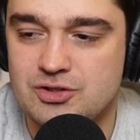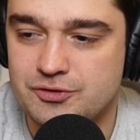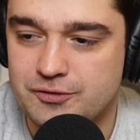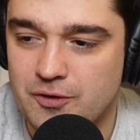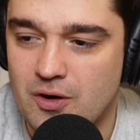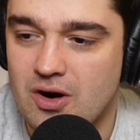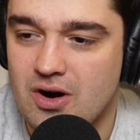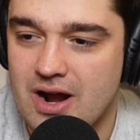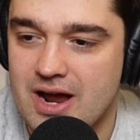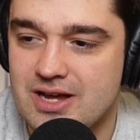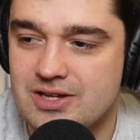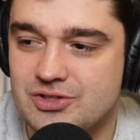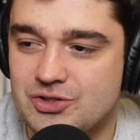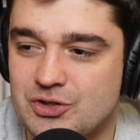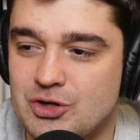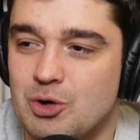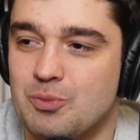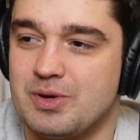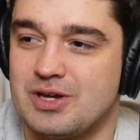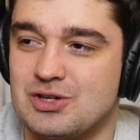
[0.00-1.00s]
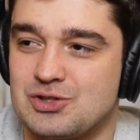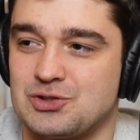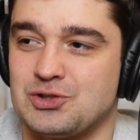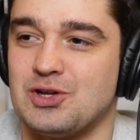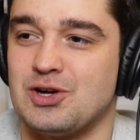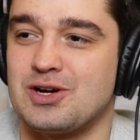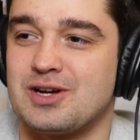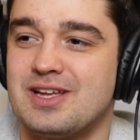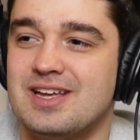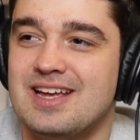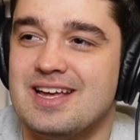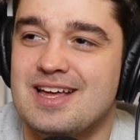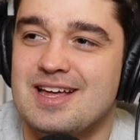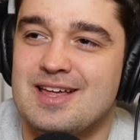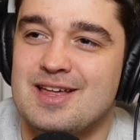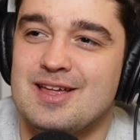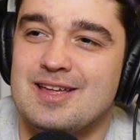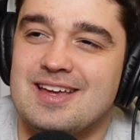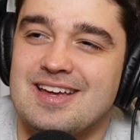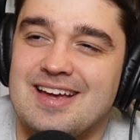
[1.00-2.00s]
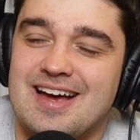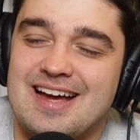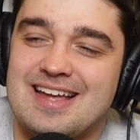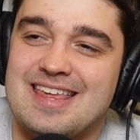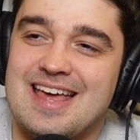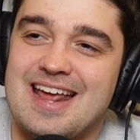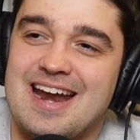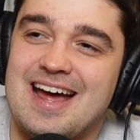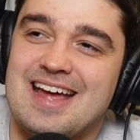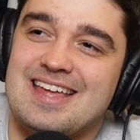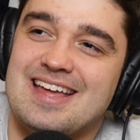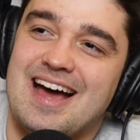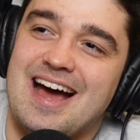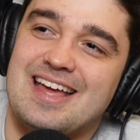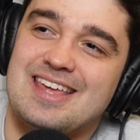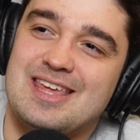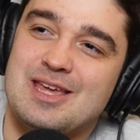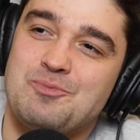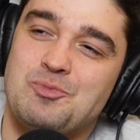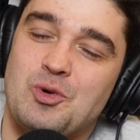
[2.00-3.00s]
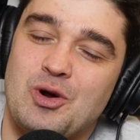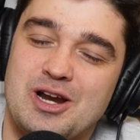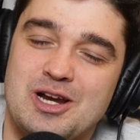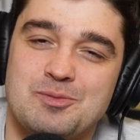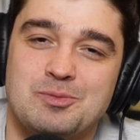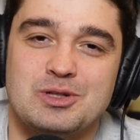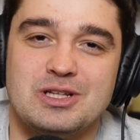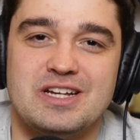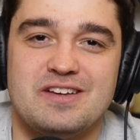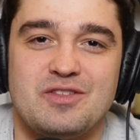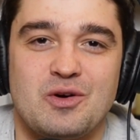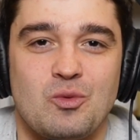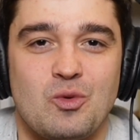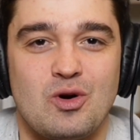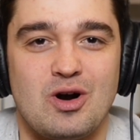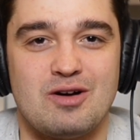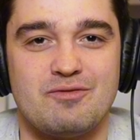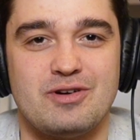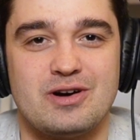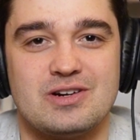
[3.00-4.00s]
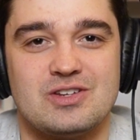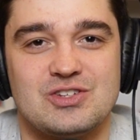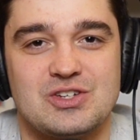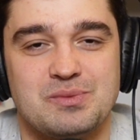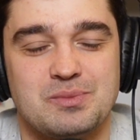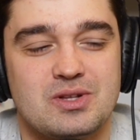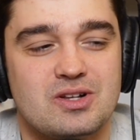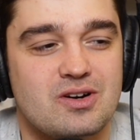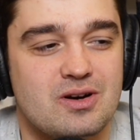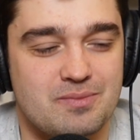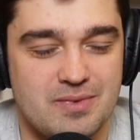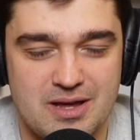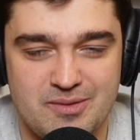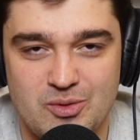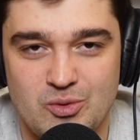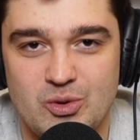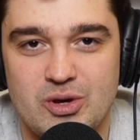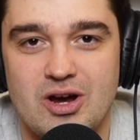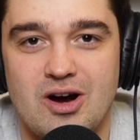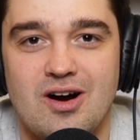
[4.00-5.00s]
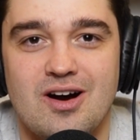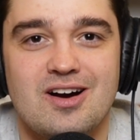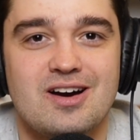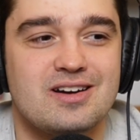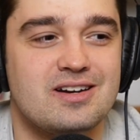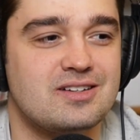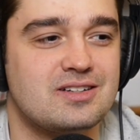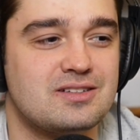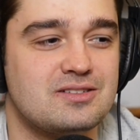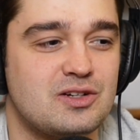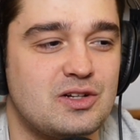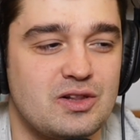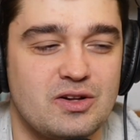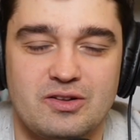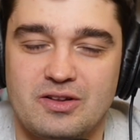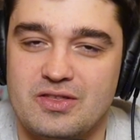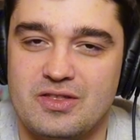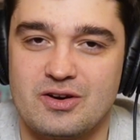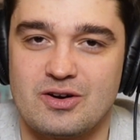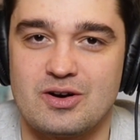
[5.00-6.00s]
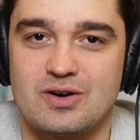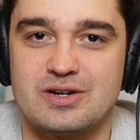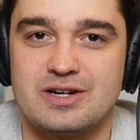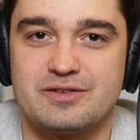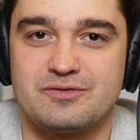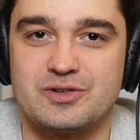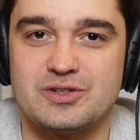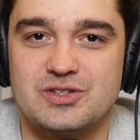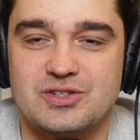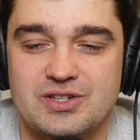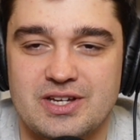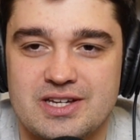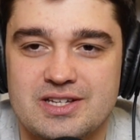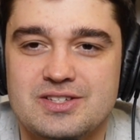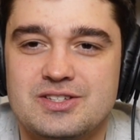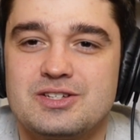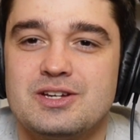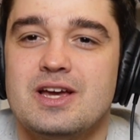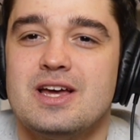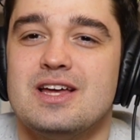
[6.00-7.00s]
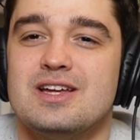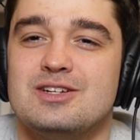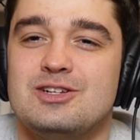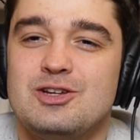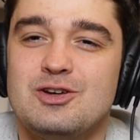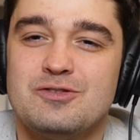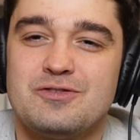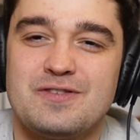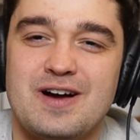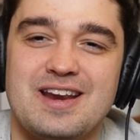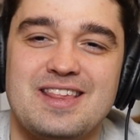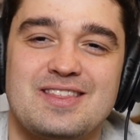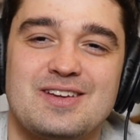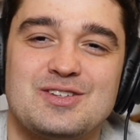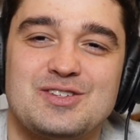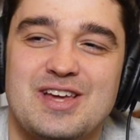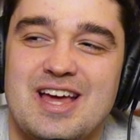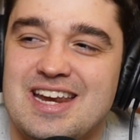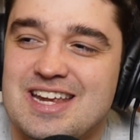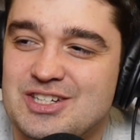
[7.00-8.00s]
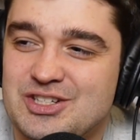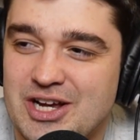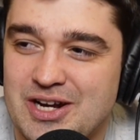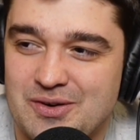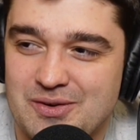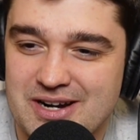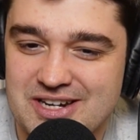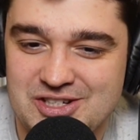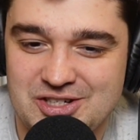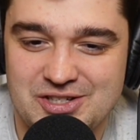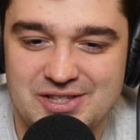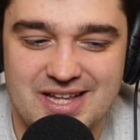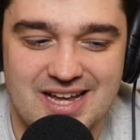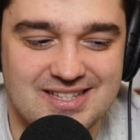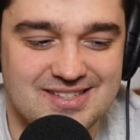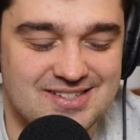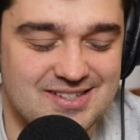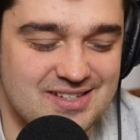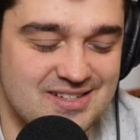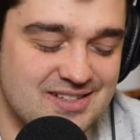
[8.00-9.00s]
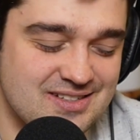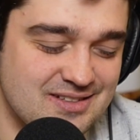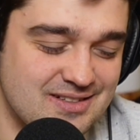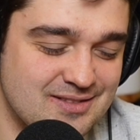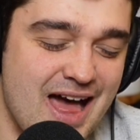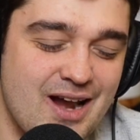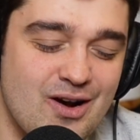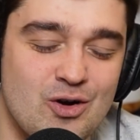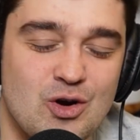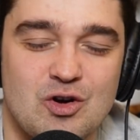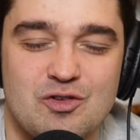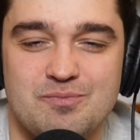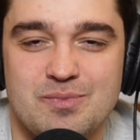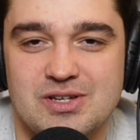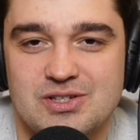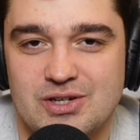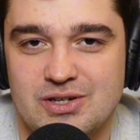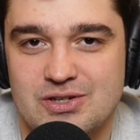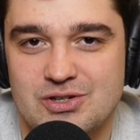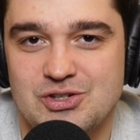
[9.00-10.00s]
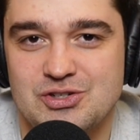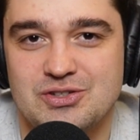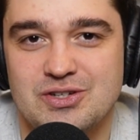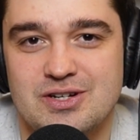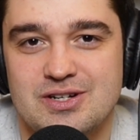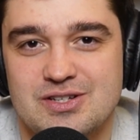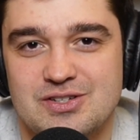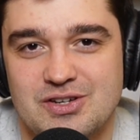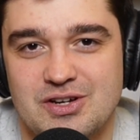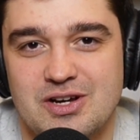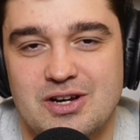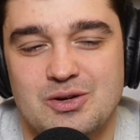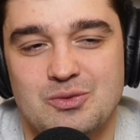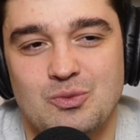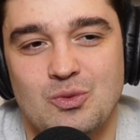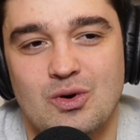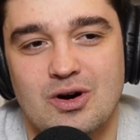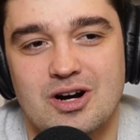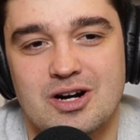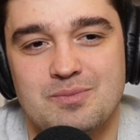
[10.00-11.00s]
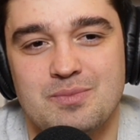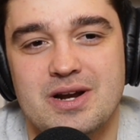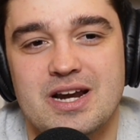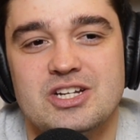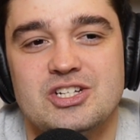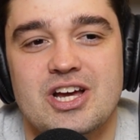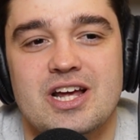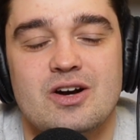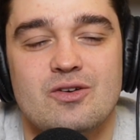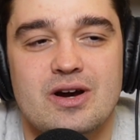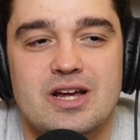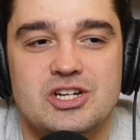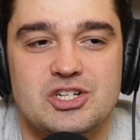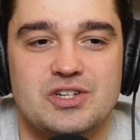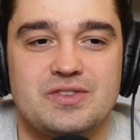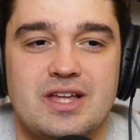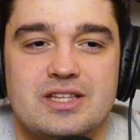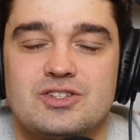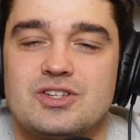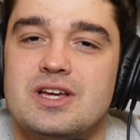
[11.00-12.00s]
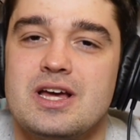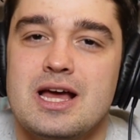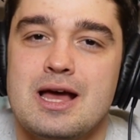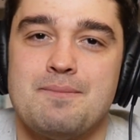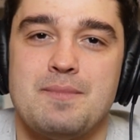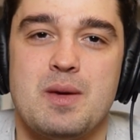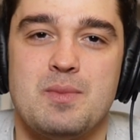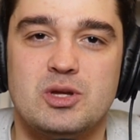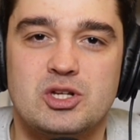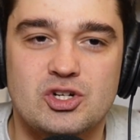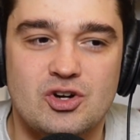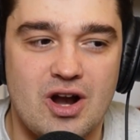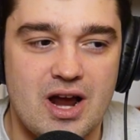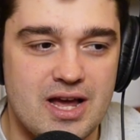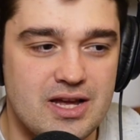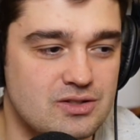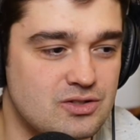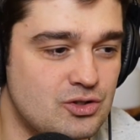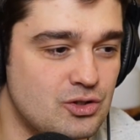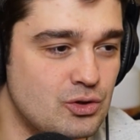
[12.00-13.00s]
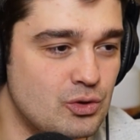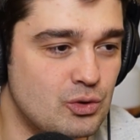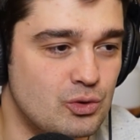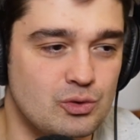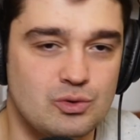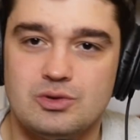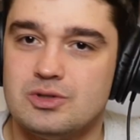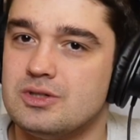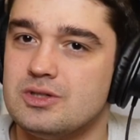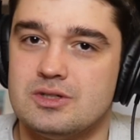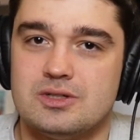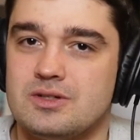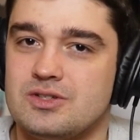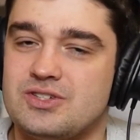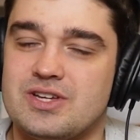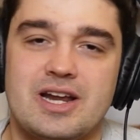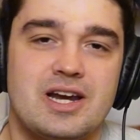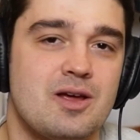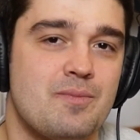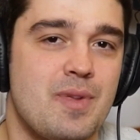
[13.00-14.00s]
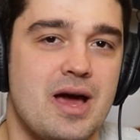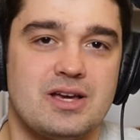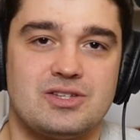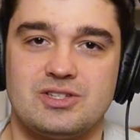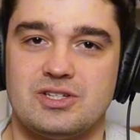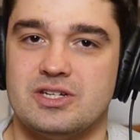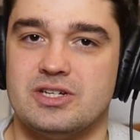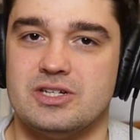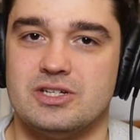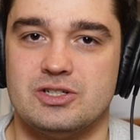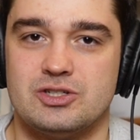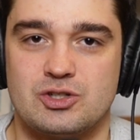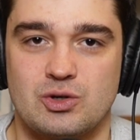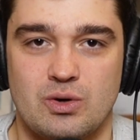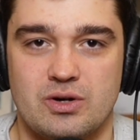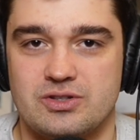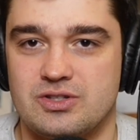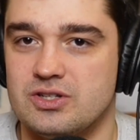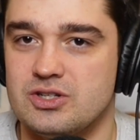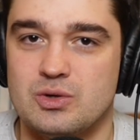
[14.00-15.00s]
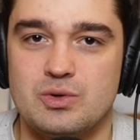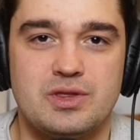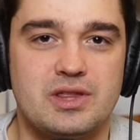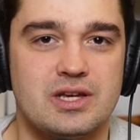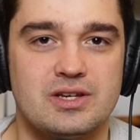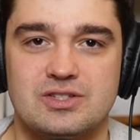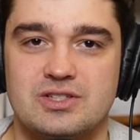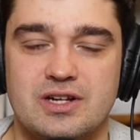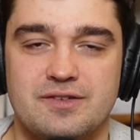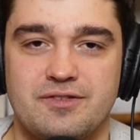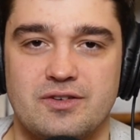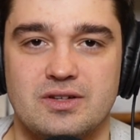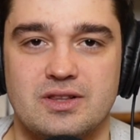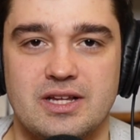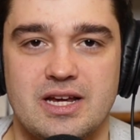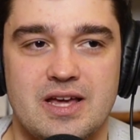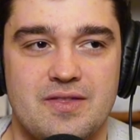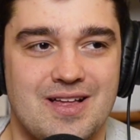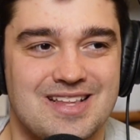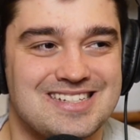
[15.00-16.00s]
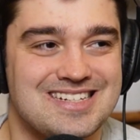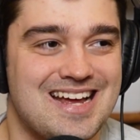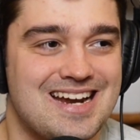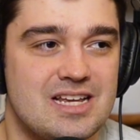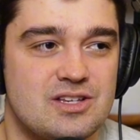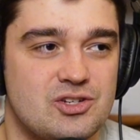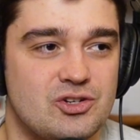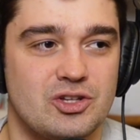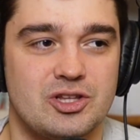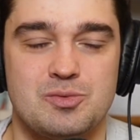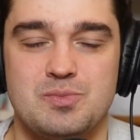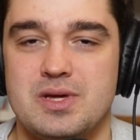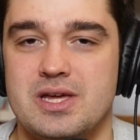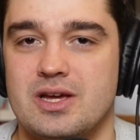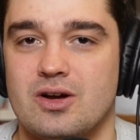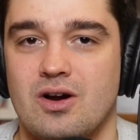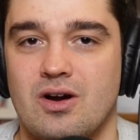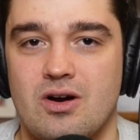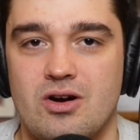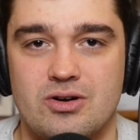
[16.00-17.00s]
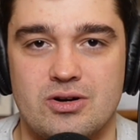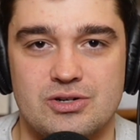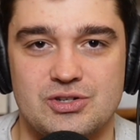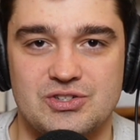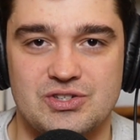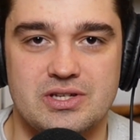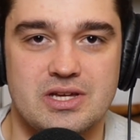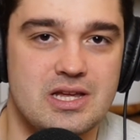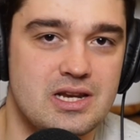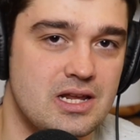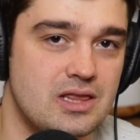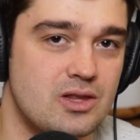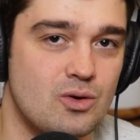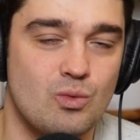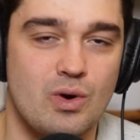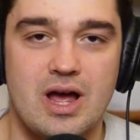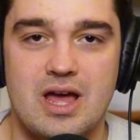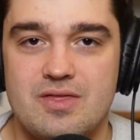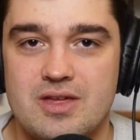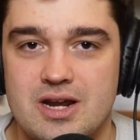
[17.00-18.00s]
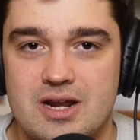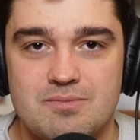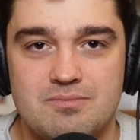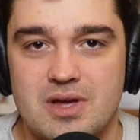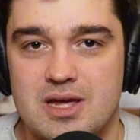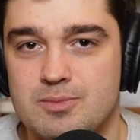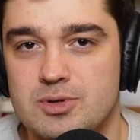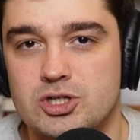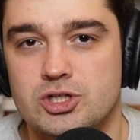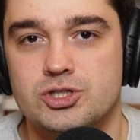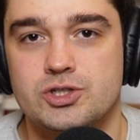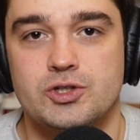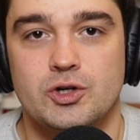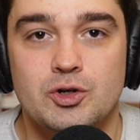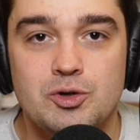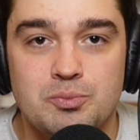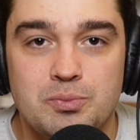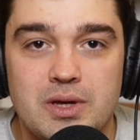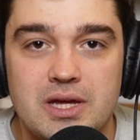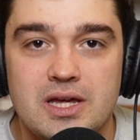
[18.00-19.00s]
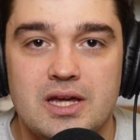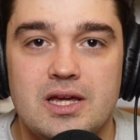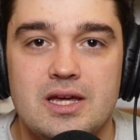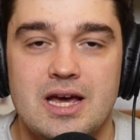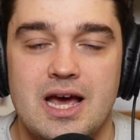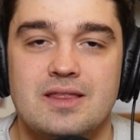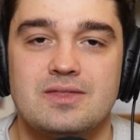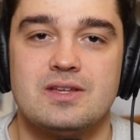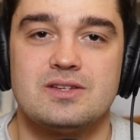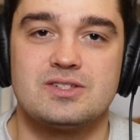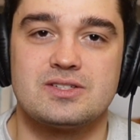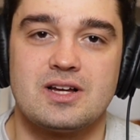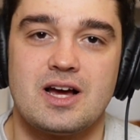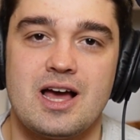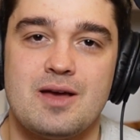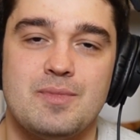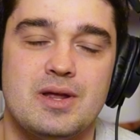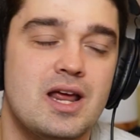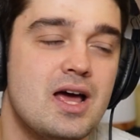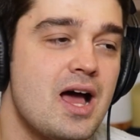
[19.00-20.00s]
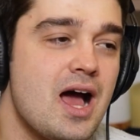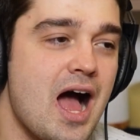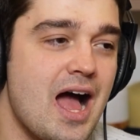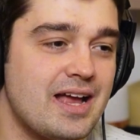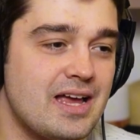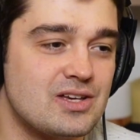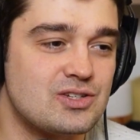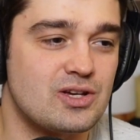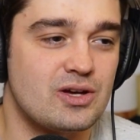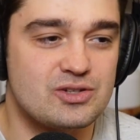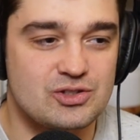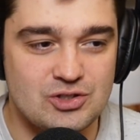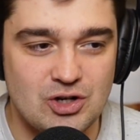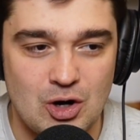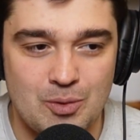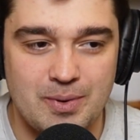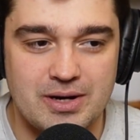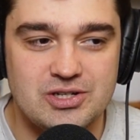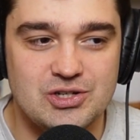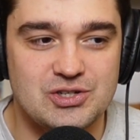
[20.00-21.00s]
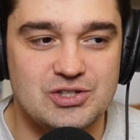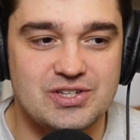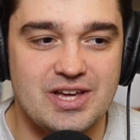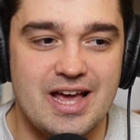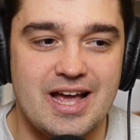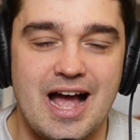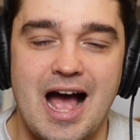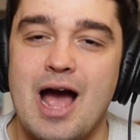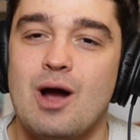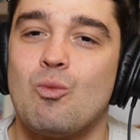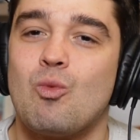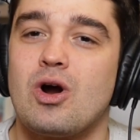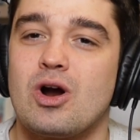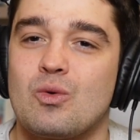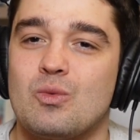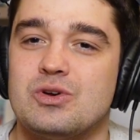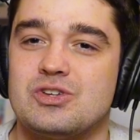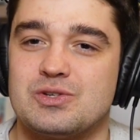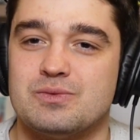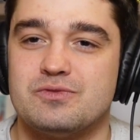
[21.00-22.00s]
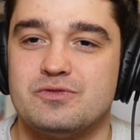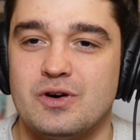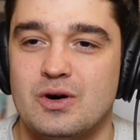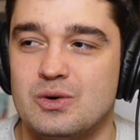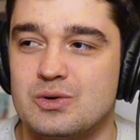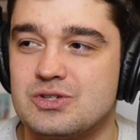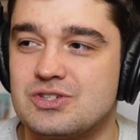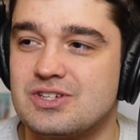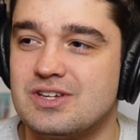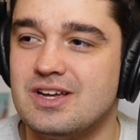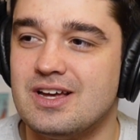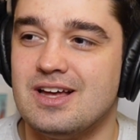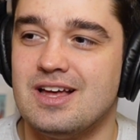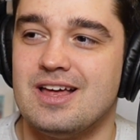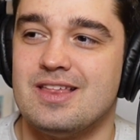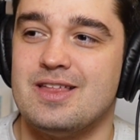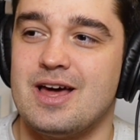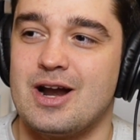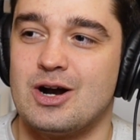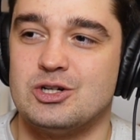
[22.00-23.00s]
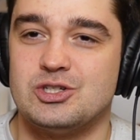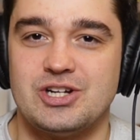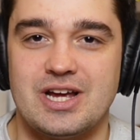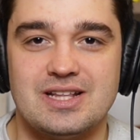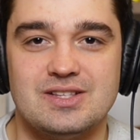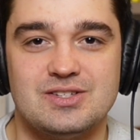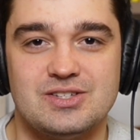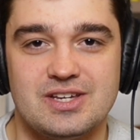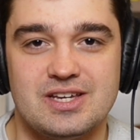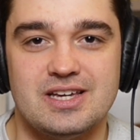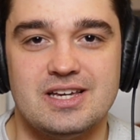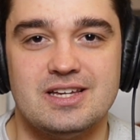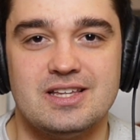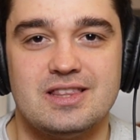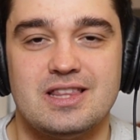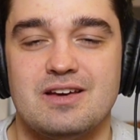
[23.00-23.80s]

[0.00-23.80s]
As far as, because look, again, I keep wanting to believe that we're all very similar, and maybe we are, and clearly there are differences. Do you find that there's any generation that's, I don't know if misunderstood is a good word, but a generation that's maybe trying to send a message or to do things differently that's not necessarily being heard or seen in the way that it maybe should be at this time? And I guess I'll start by just saying I work with some folks that are Gen Z.